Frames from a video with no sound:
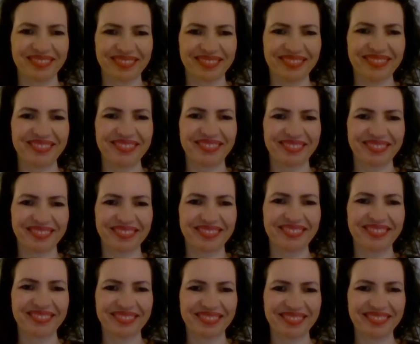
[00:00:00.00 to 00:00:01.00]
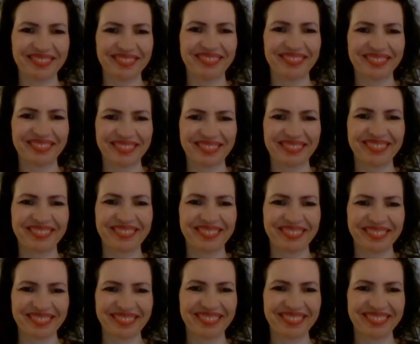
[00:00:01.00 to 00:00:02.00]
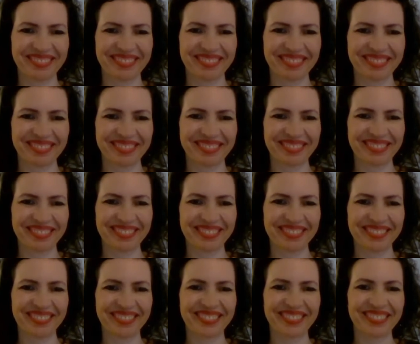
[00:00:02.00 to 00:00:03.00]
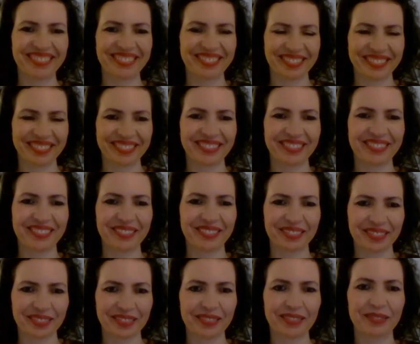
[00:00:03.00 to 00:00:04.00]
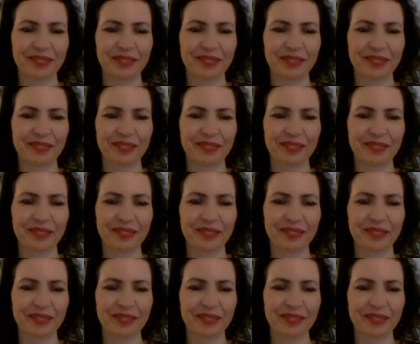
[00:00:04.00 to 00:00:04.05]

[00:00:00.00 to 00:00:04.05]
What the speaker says: [no speech]